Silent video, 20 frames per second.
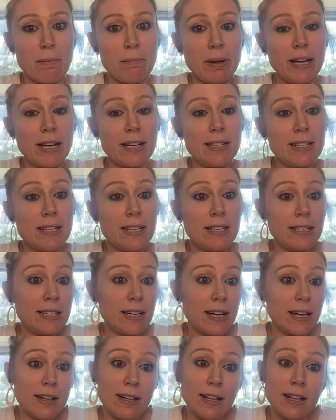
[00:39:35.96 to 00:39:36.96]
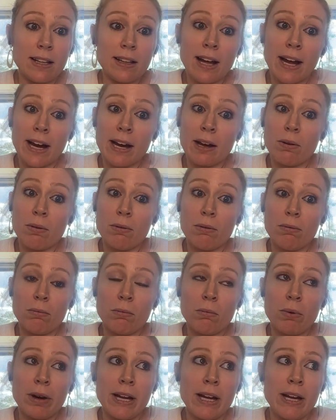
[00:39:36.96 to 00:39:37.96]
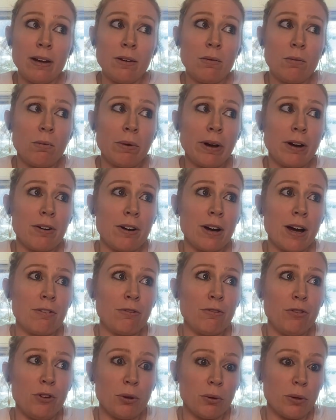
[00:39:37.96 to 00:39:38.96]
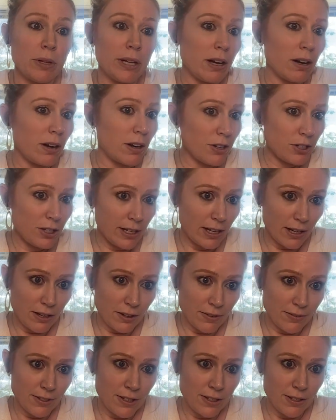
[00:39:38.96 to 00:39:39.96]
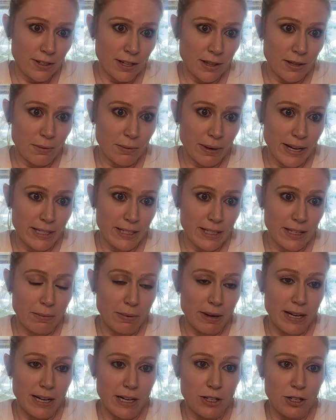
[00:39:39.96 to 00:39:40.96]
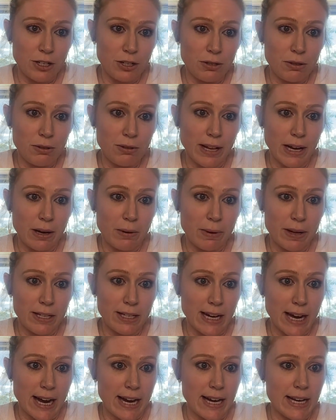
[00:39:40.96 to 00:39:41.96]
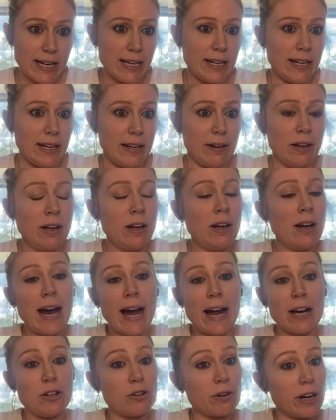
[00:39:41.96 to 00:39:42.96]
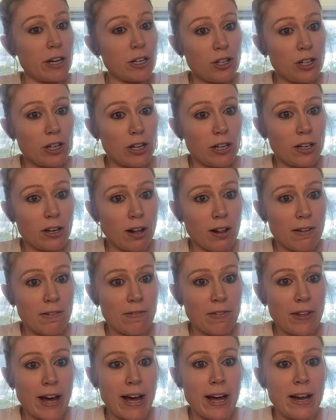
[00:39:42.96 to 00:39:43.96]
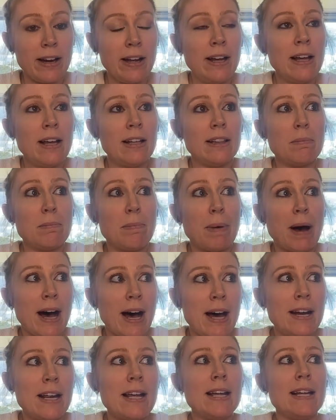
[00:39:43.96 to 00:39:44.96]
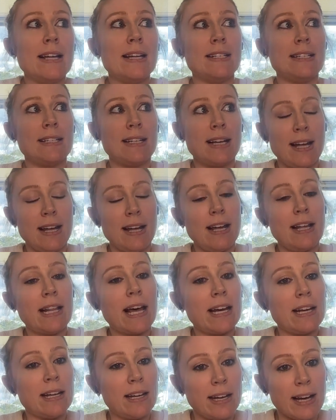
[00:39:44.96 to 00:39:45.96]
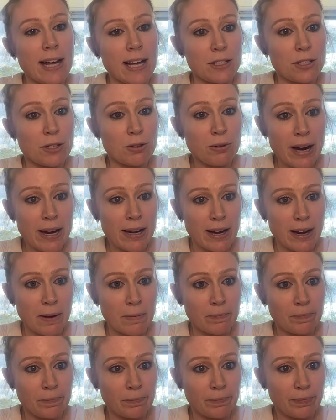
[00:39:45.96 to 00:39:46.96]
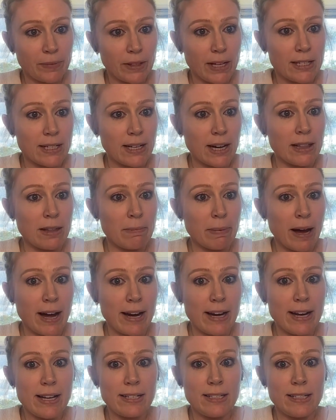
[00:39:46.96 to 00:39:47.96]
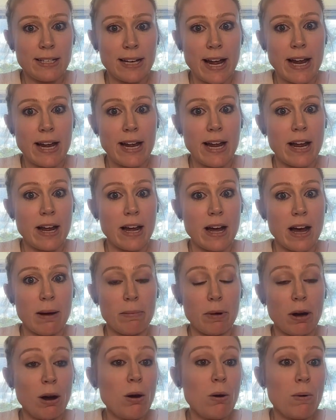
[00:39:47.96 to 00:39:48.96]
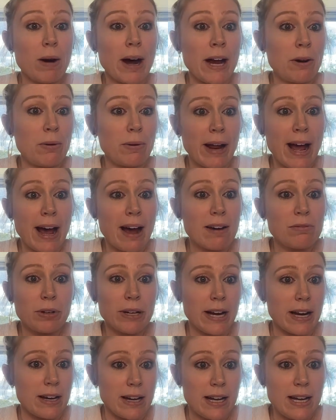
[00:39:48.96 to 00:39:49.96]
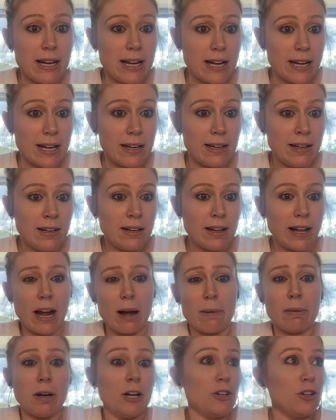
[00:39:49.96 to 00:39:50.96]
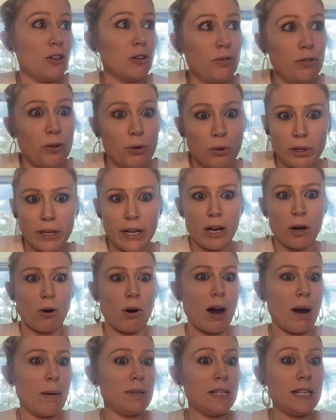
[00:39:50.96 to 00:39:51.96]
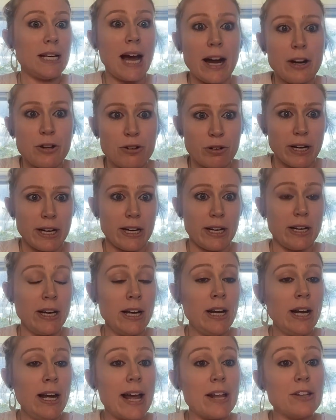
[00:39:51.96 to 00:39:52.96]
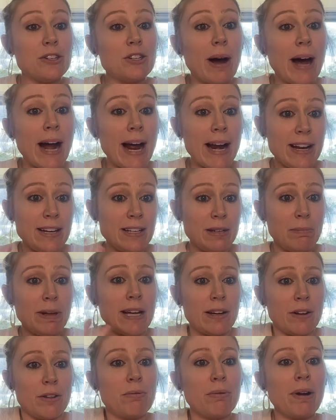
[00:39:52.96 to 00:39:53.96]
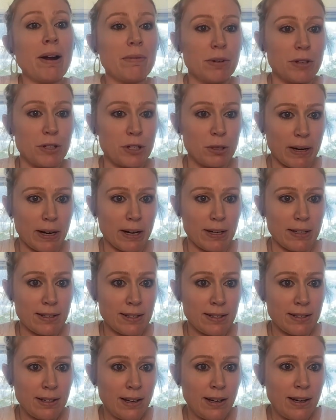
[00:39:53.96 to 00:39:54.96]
because he said that like when we're not fueling ourselves in the ways that we need to, like with diet and hydration and all of that, the body is taking that in as threatening. It's like the body is saying, oh, I don't have what I need. Like I'm under fueling or I'm dehydrated. And so I need to be in a threat response.